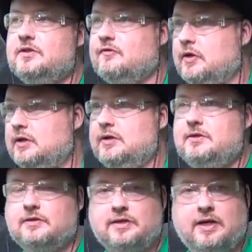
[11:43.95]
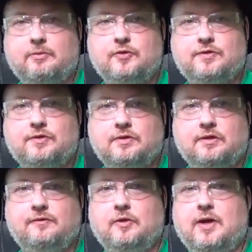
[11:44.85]
It's friendly to the neighbors
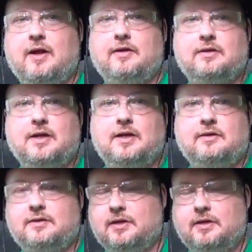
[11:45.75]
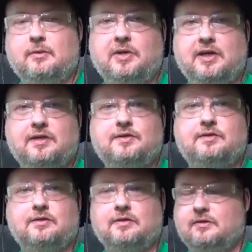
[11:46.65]
if you're out at night getting a
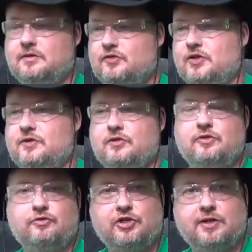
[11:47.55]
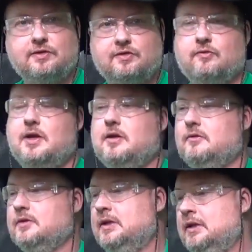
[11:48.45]
pest that's chasing your chickens
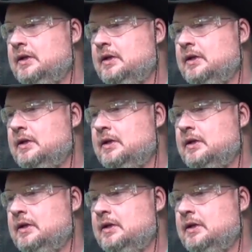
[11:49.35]
around.